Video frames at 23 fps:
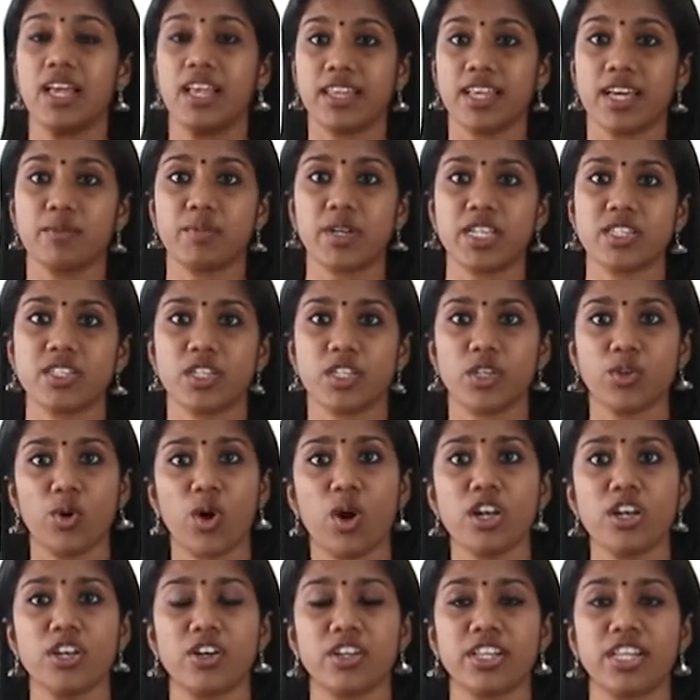That means you
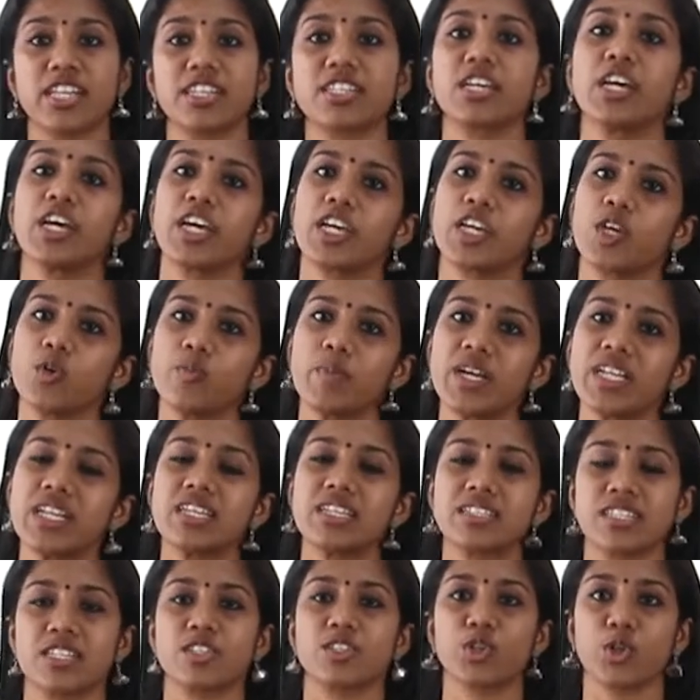all know that human
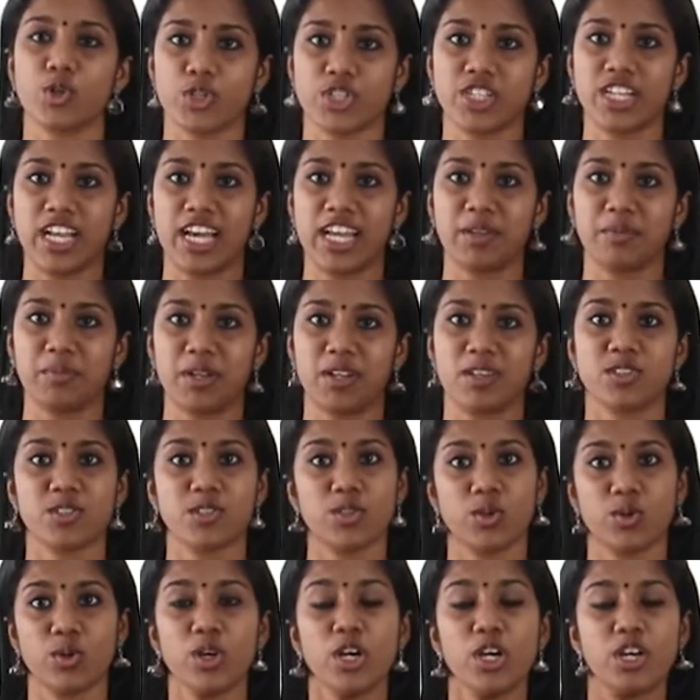is a social animal.
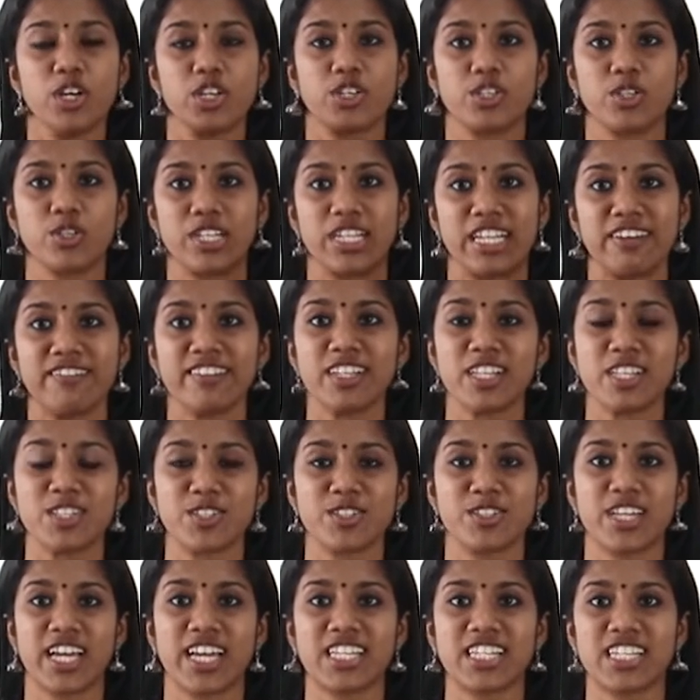So to live in the
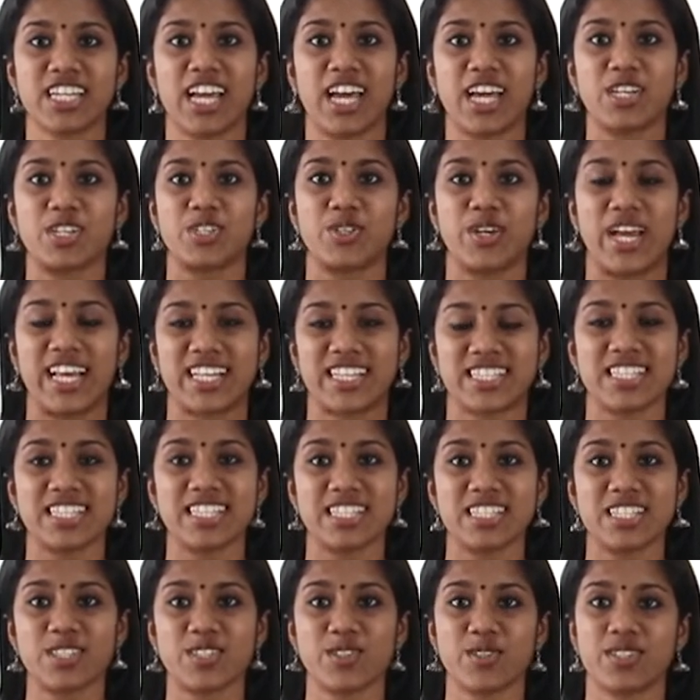society and to exist
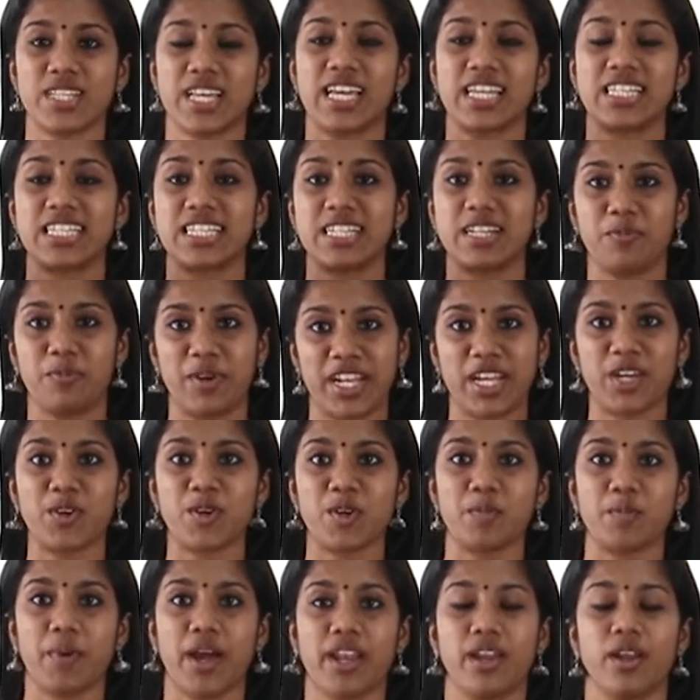in the society in a very
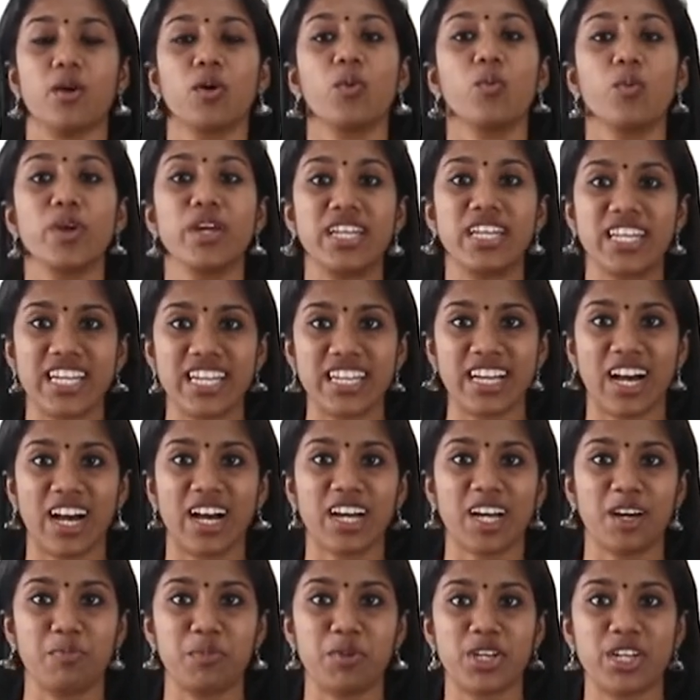good manner, we need
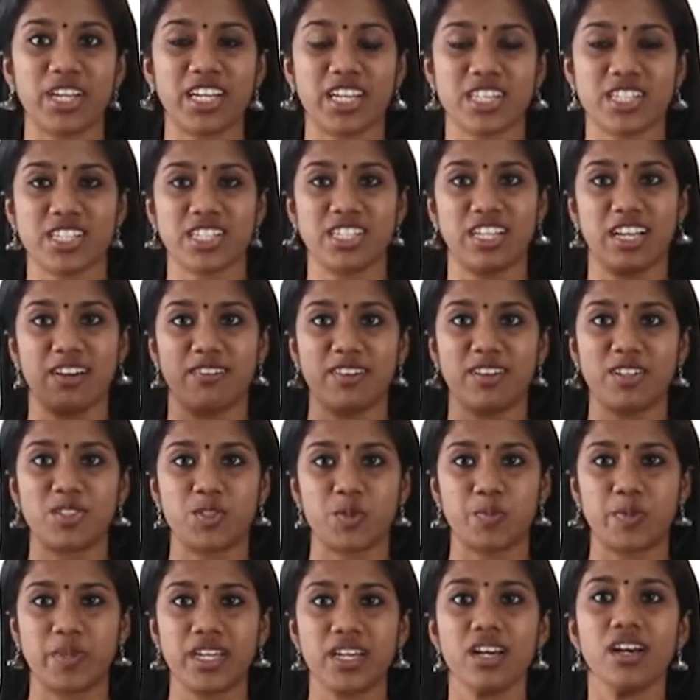our communication level
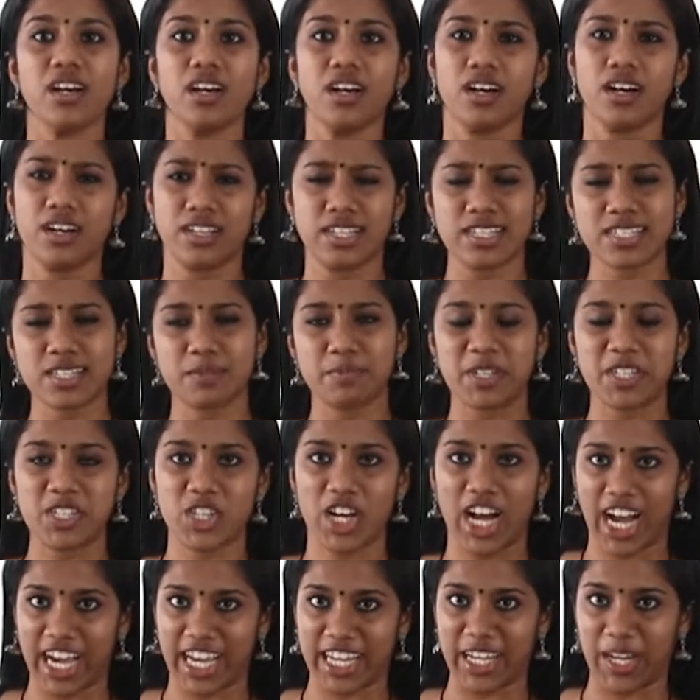to be a little bit
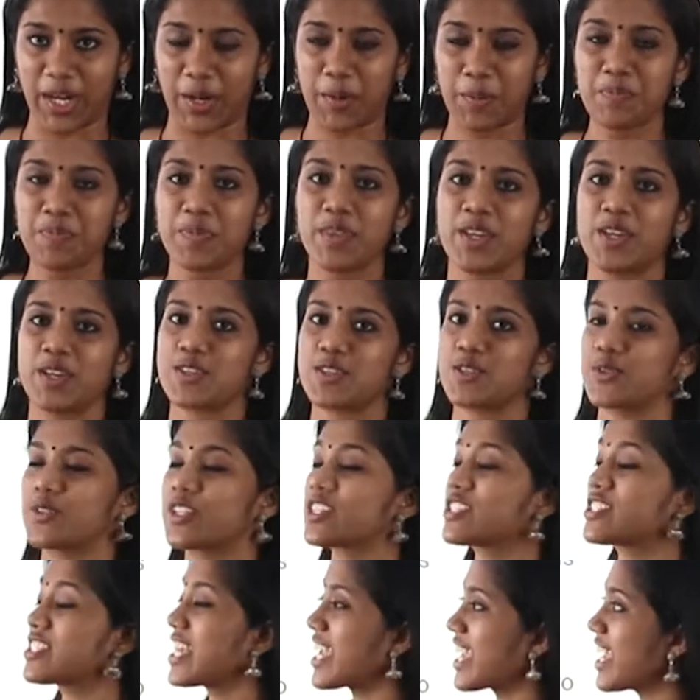higher. So
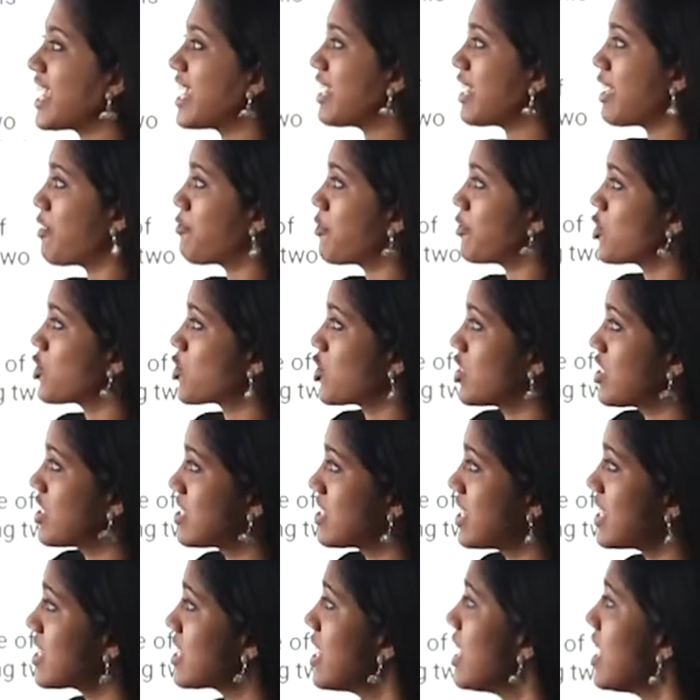the second definition is
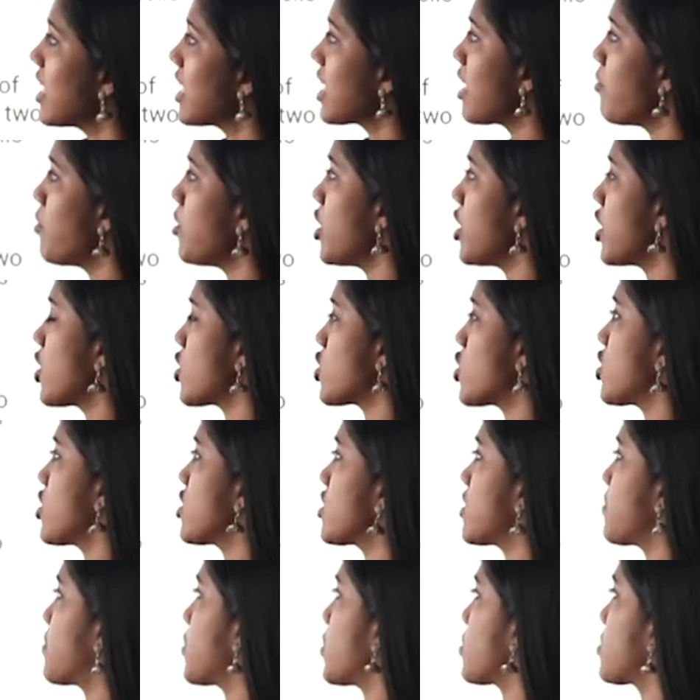that Communication
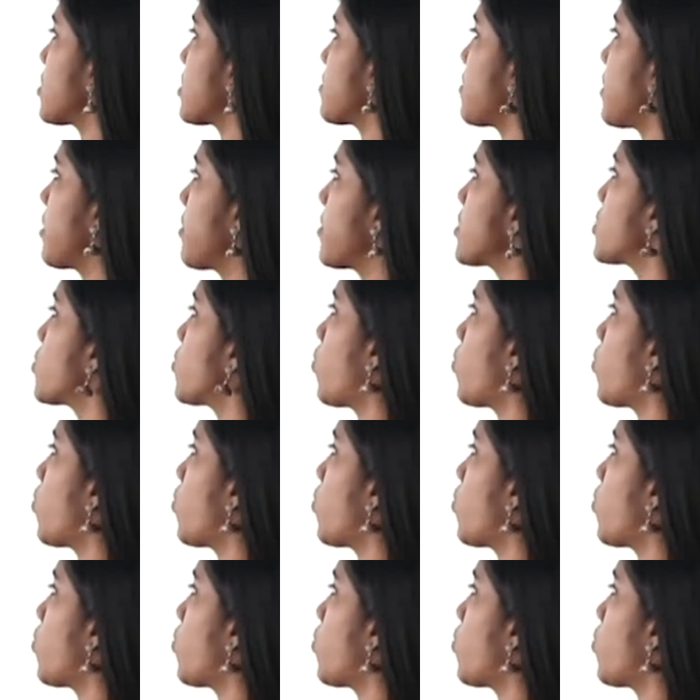is a process by which